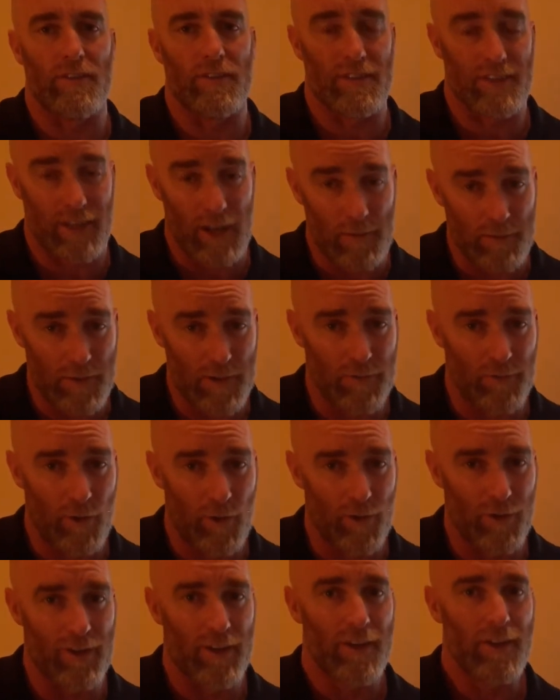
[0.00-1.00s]
slumps
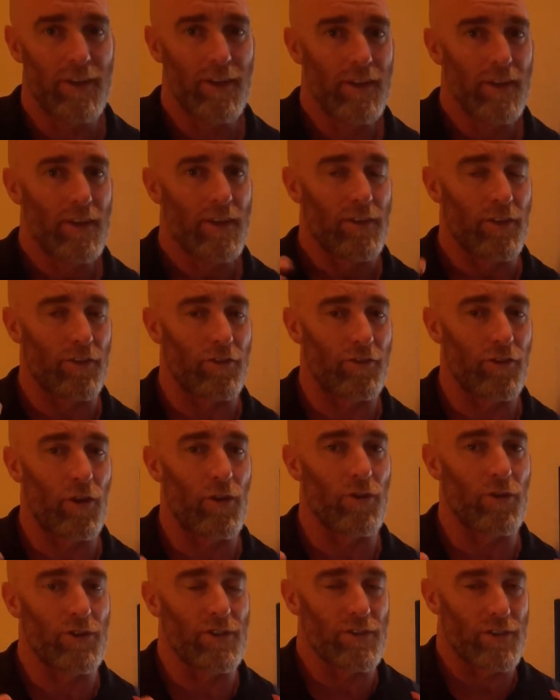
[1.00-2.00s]
forward, the
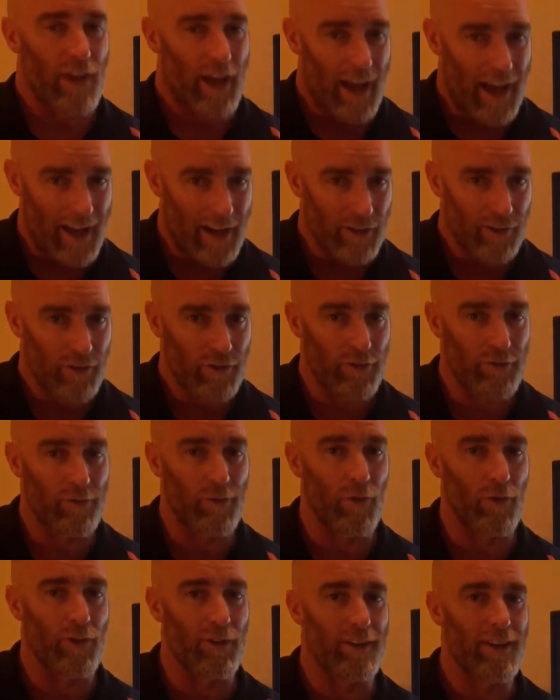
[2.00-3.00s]
shoulders hunch
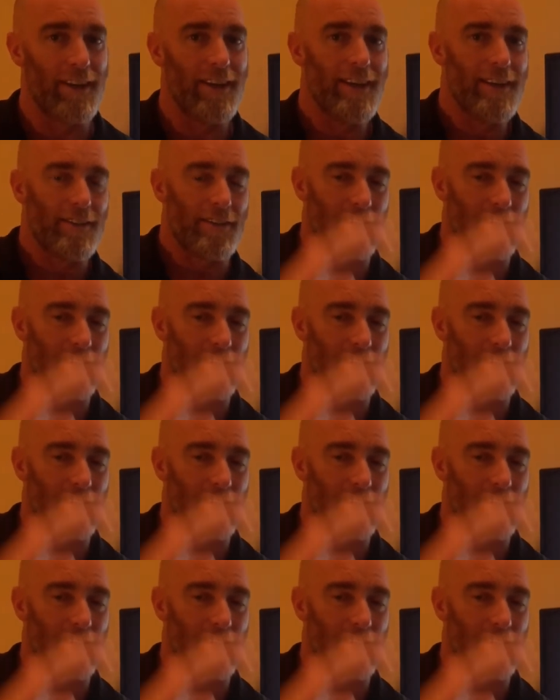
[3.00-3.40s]
forward, the